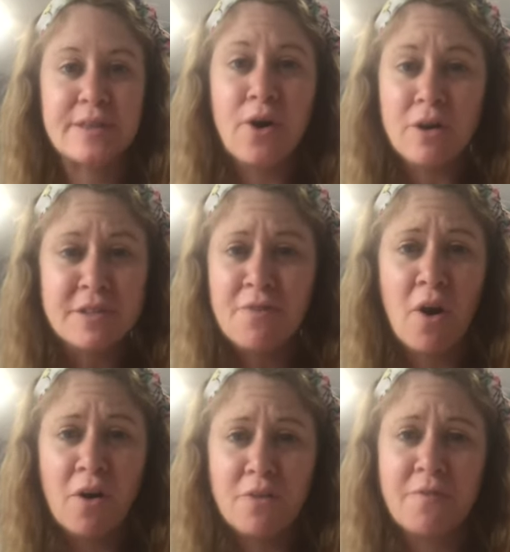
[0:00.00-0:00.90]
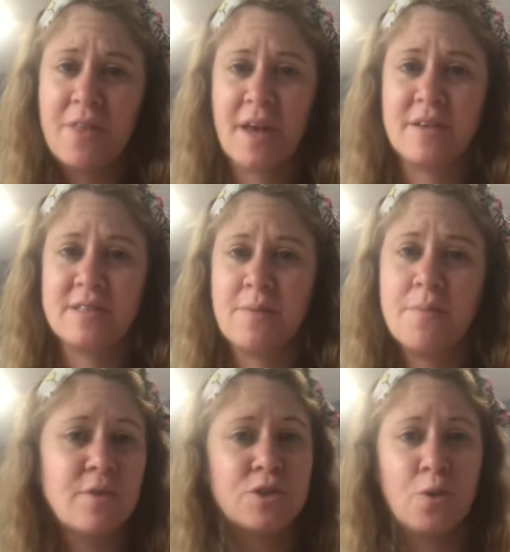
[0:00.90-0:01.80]
lots of all the things that
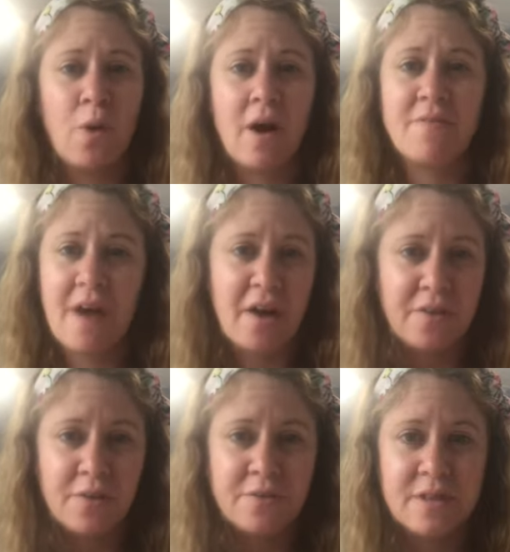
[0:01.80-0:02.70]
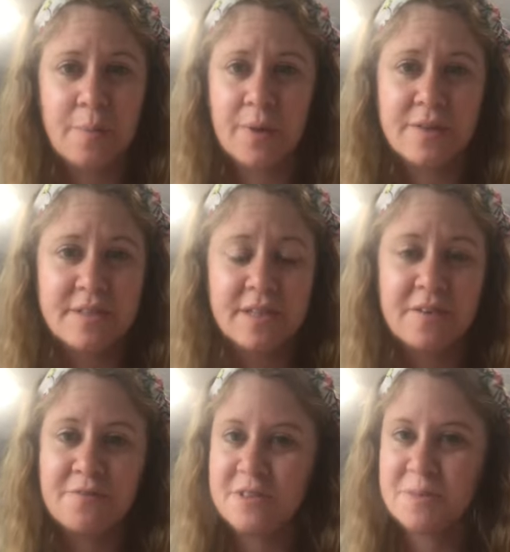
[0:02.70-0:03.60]
show our values at Brunston
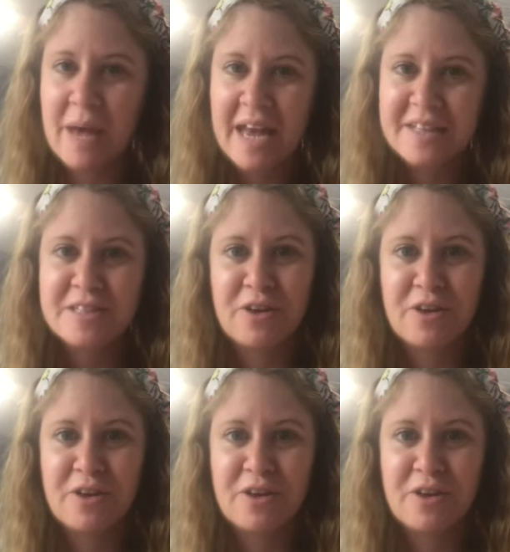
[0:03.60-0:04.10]
of respect,